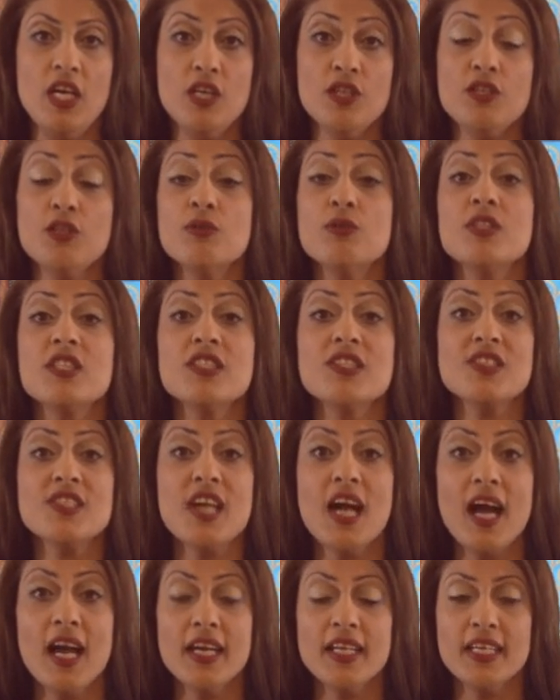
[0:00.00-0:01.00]
you
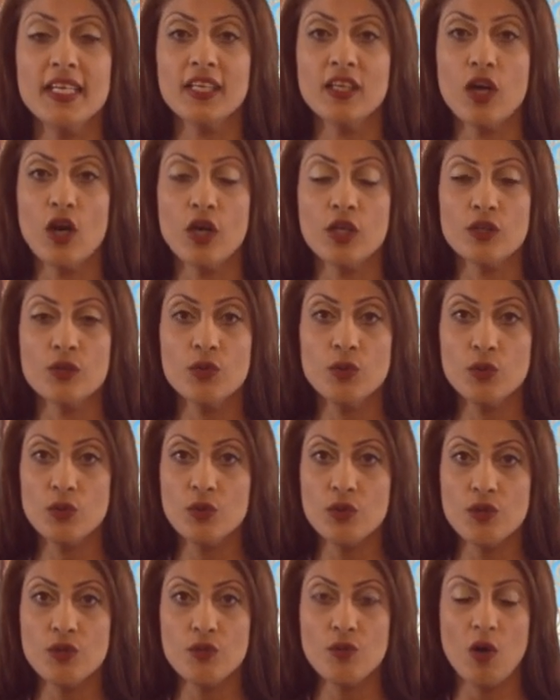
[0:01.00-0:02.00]
deciding on
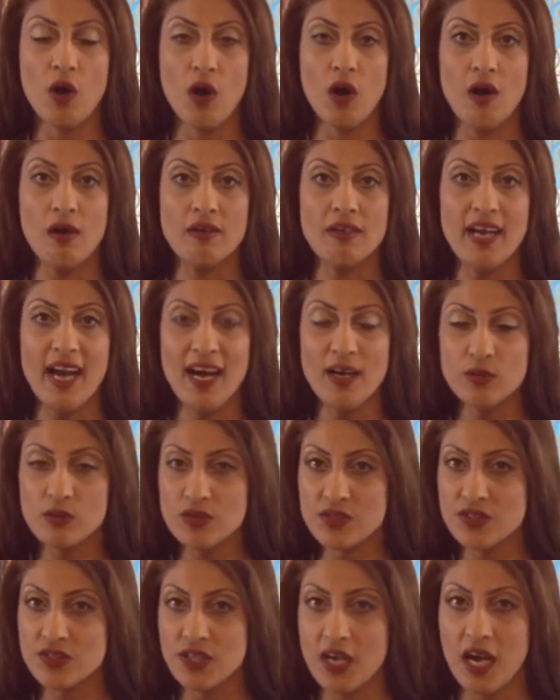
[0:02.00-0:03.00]
who you are
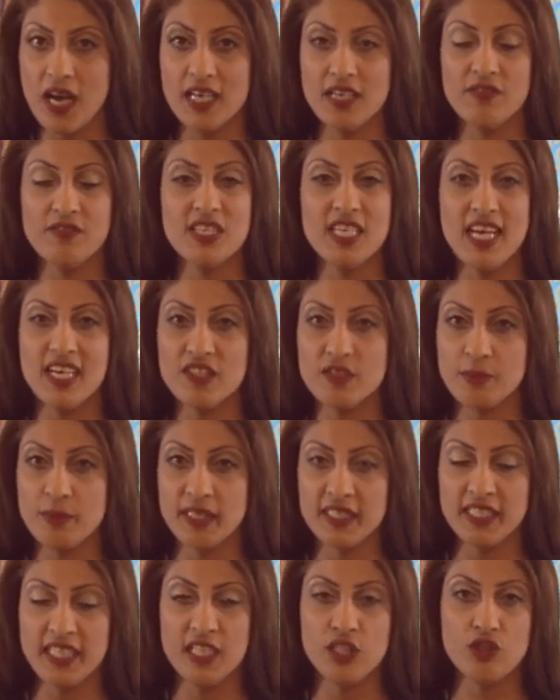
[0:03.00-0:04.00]
outside of the
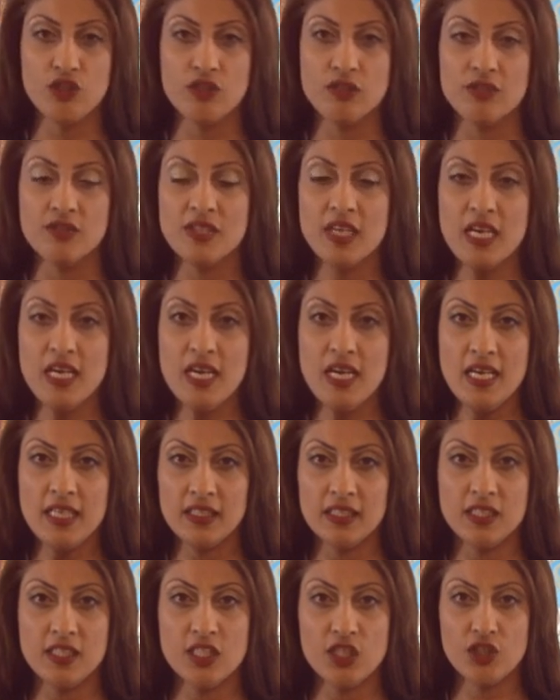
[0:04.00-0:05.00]
expectations
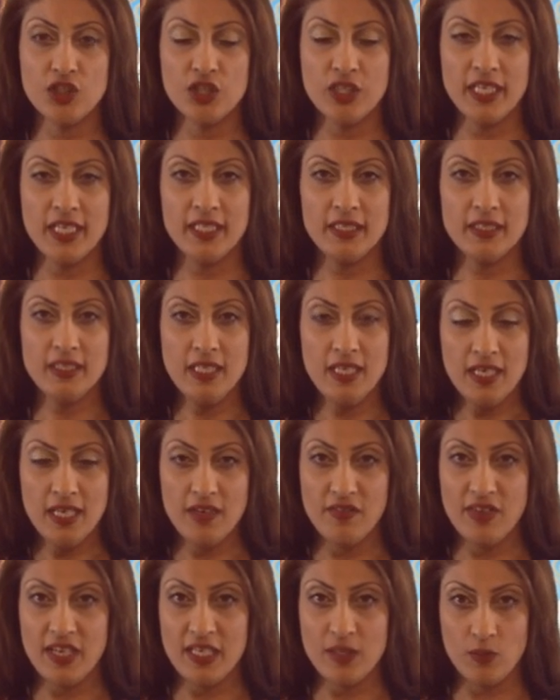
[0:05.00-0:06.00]
and conditioning
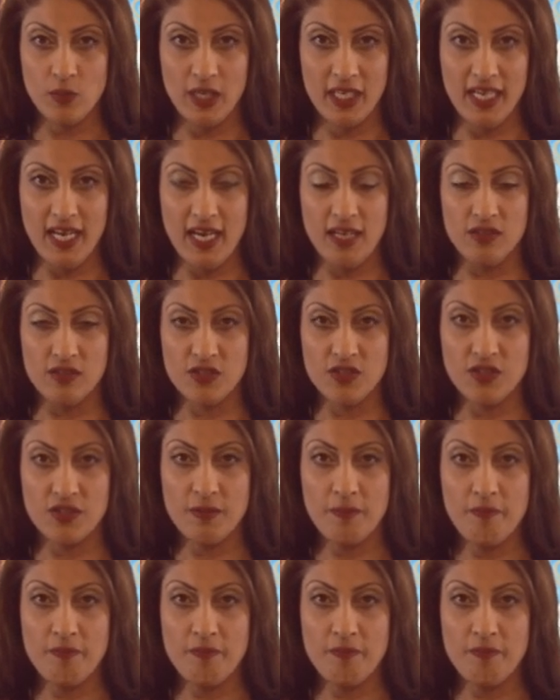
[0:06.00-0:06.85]
of anyone else.